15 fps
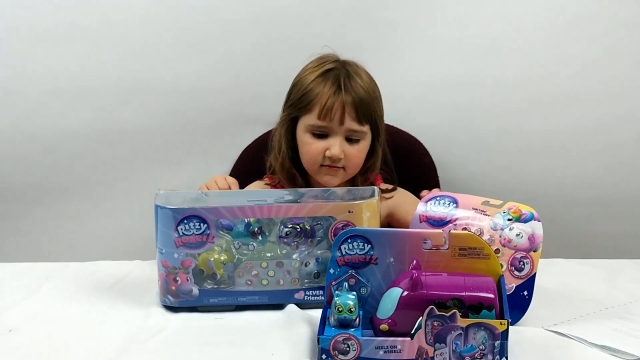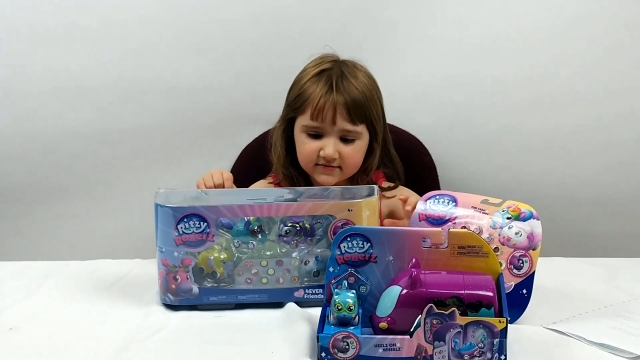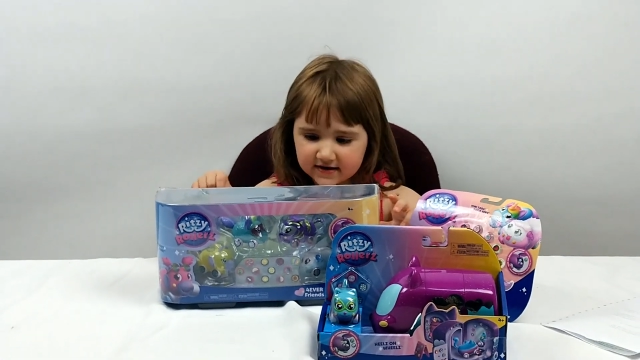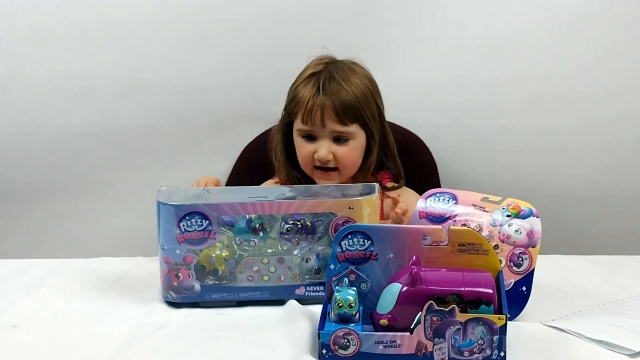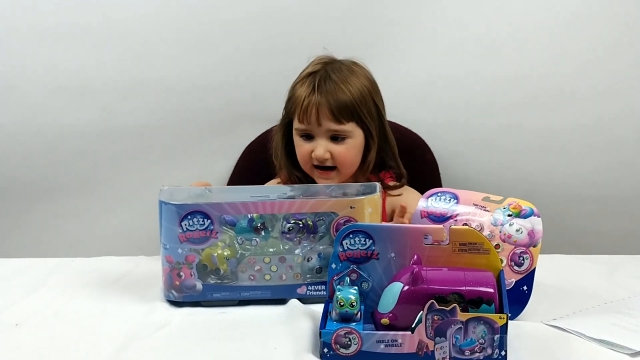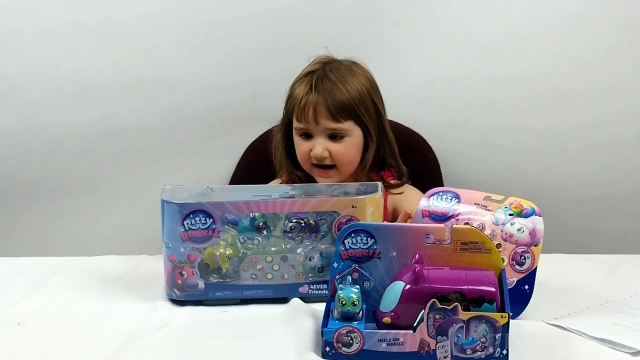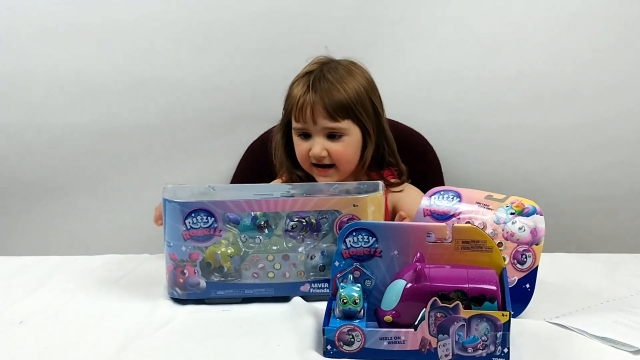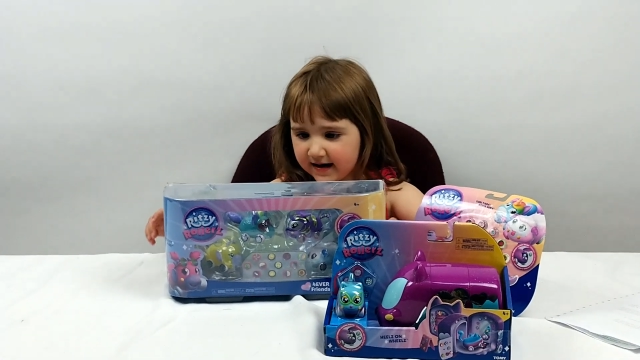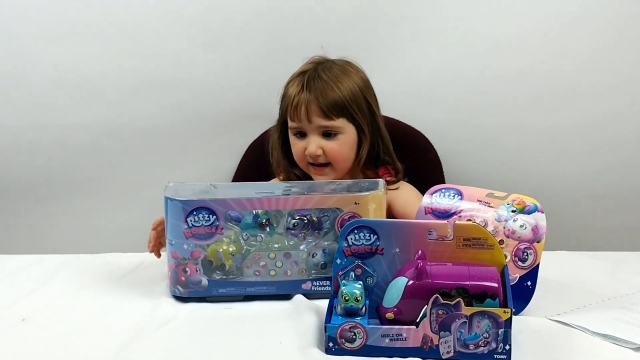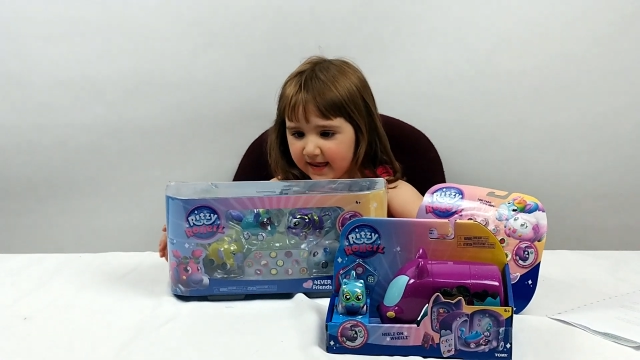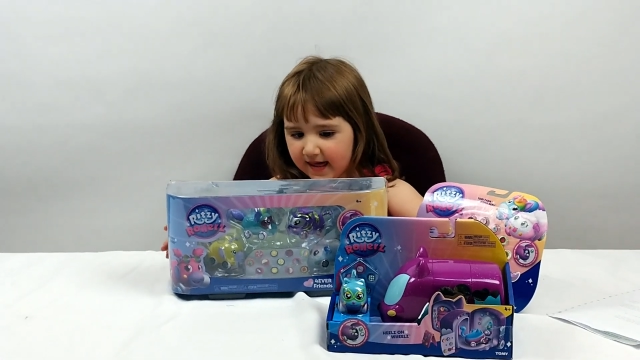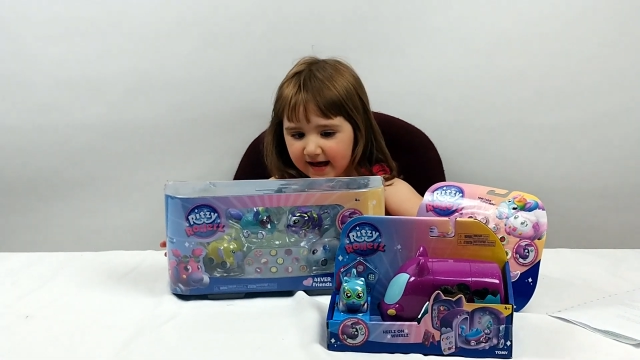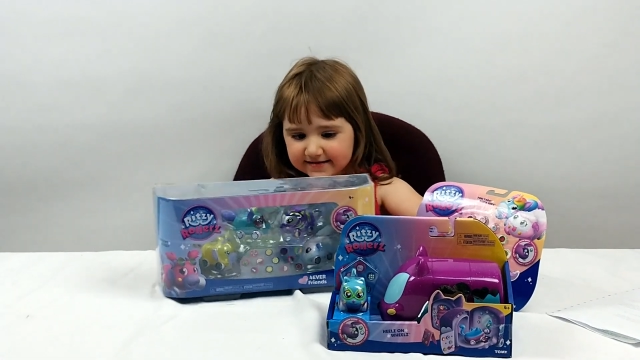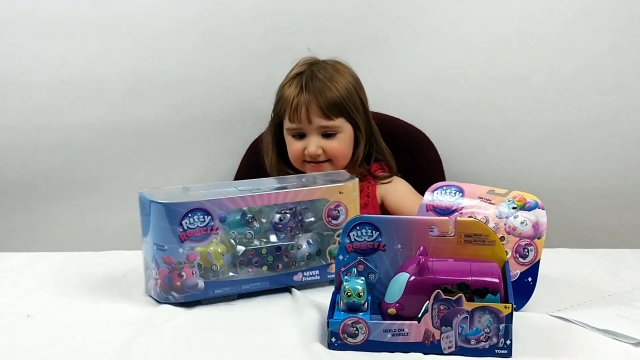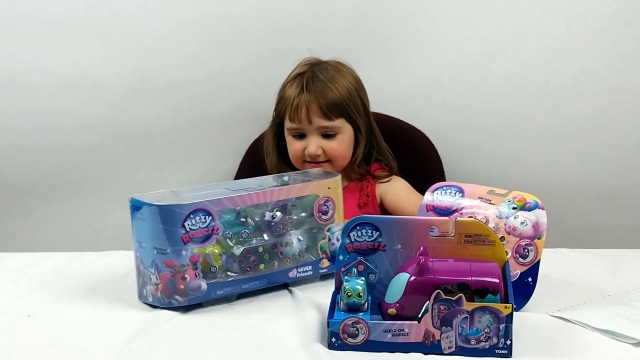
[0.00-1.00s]
Okay,
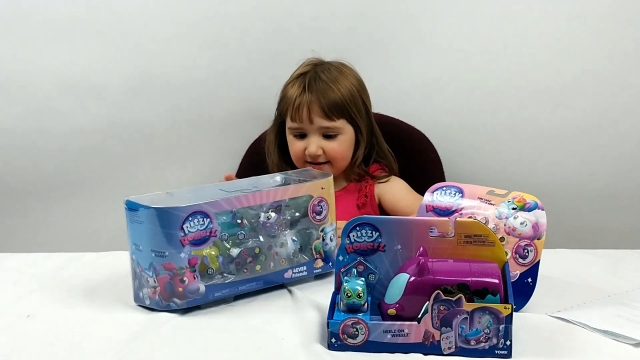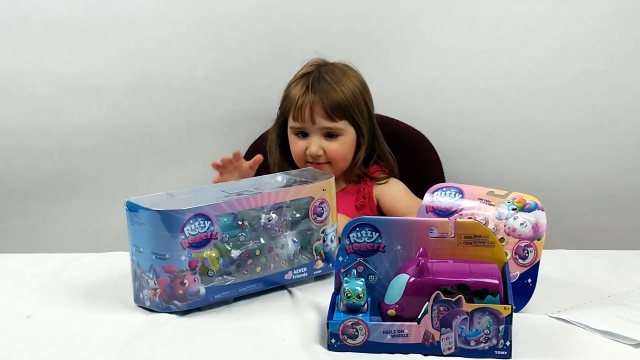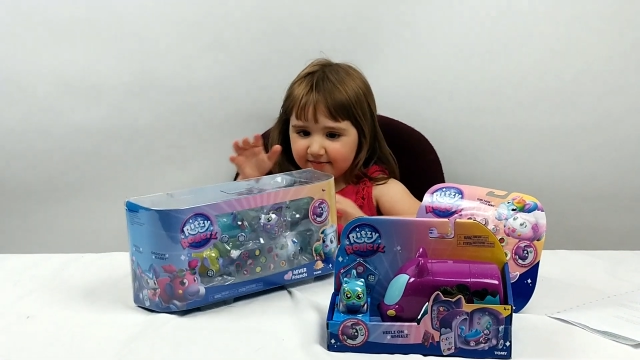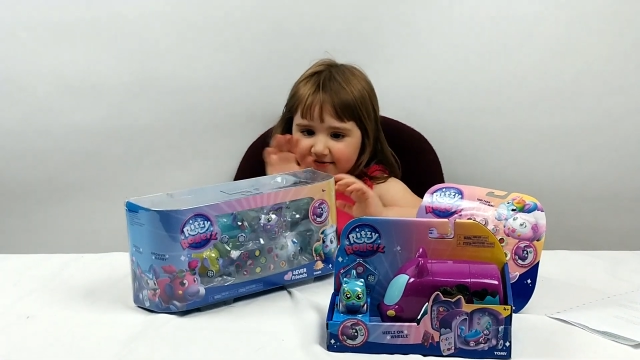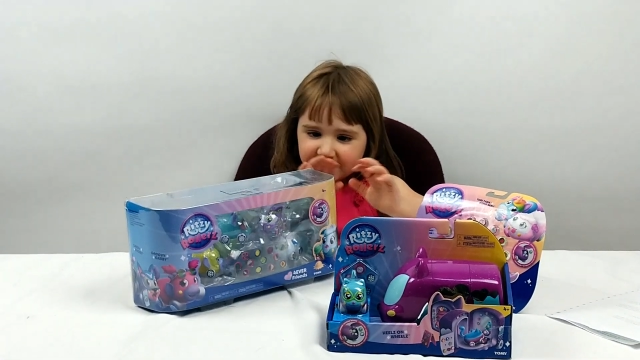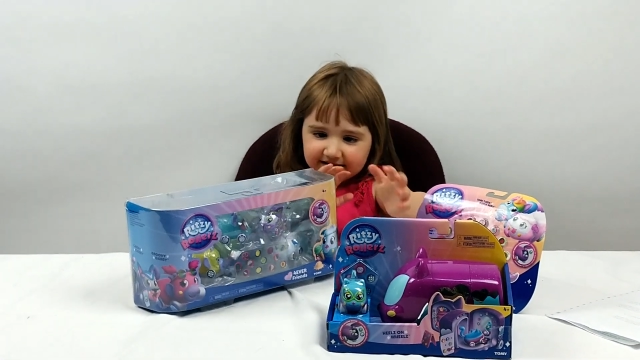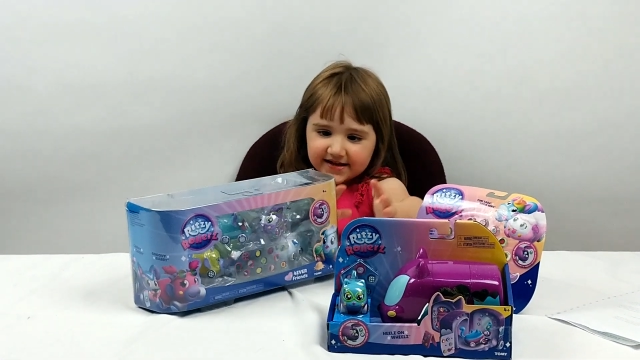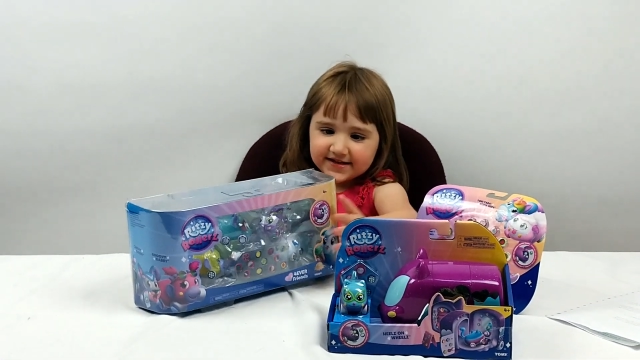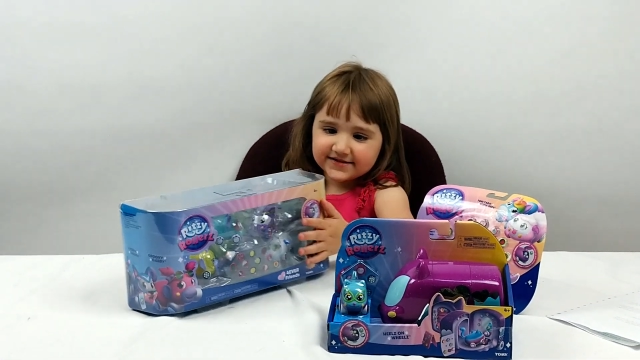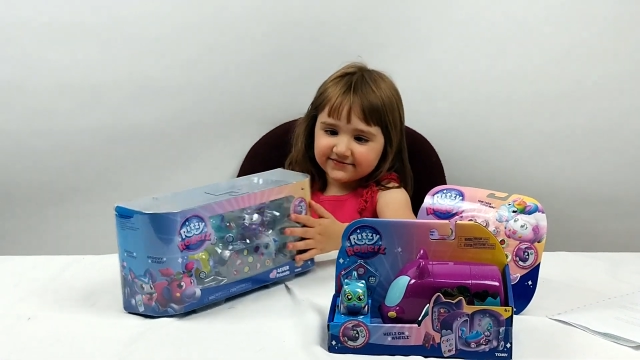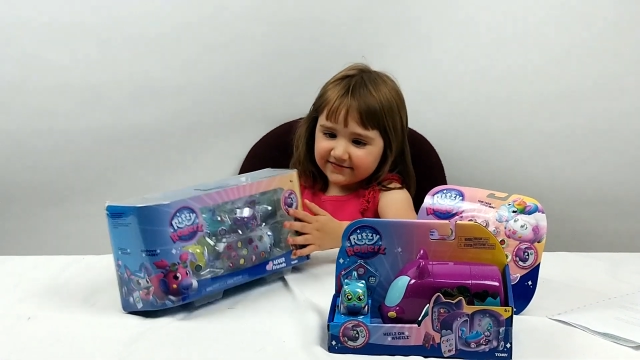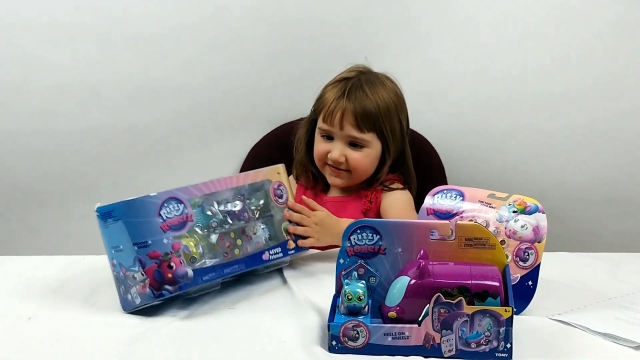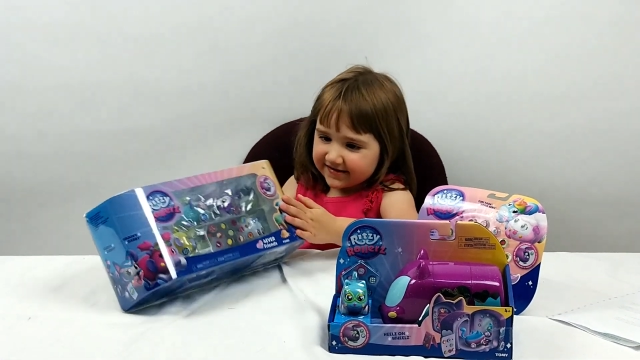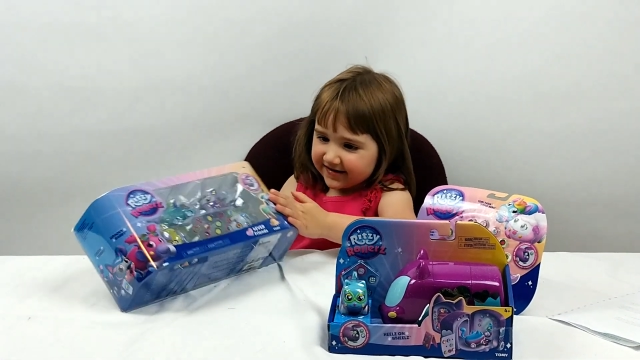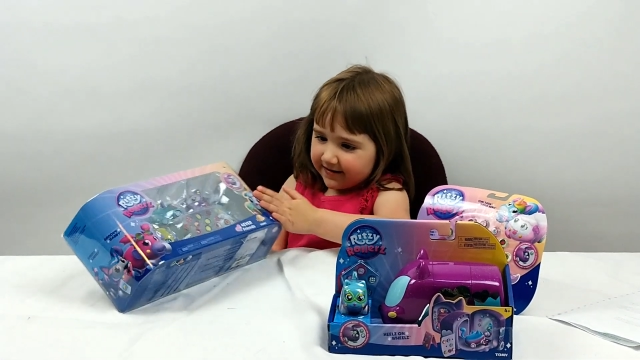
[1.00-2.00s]
let's open this
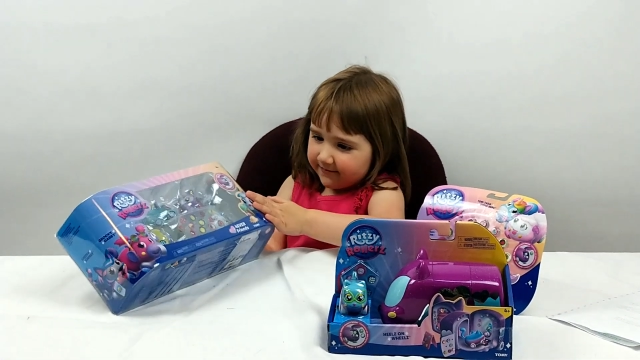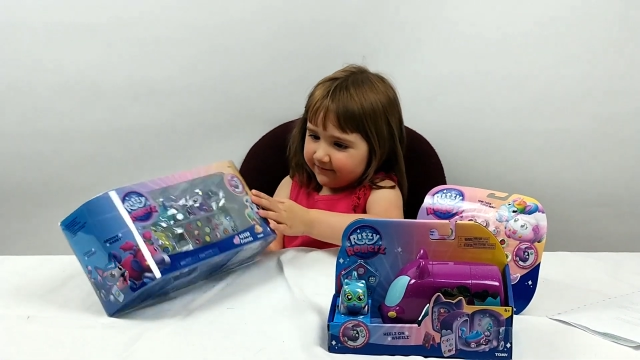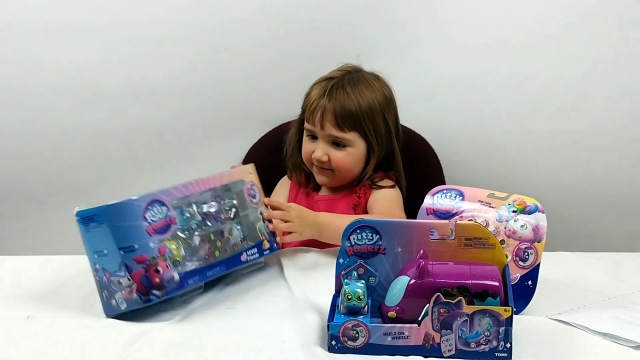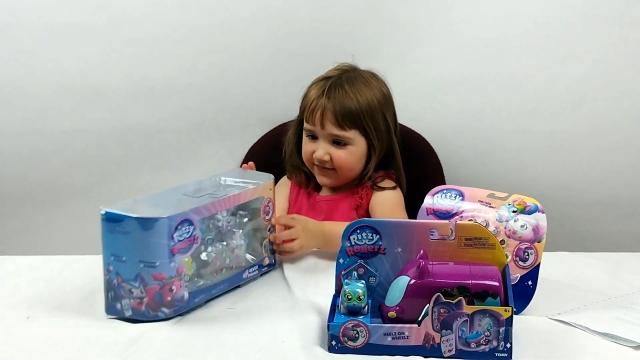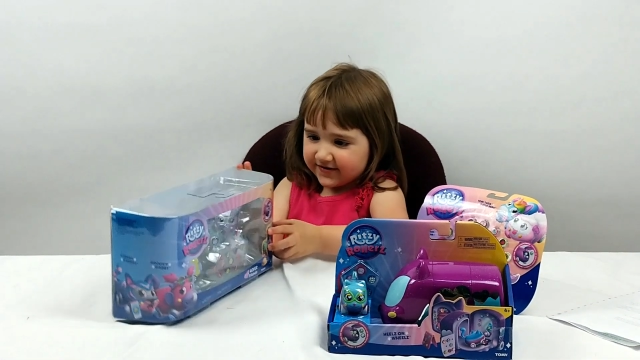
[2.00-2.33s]
one up.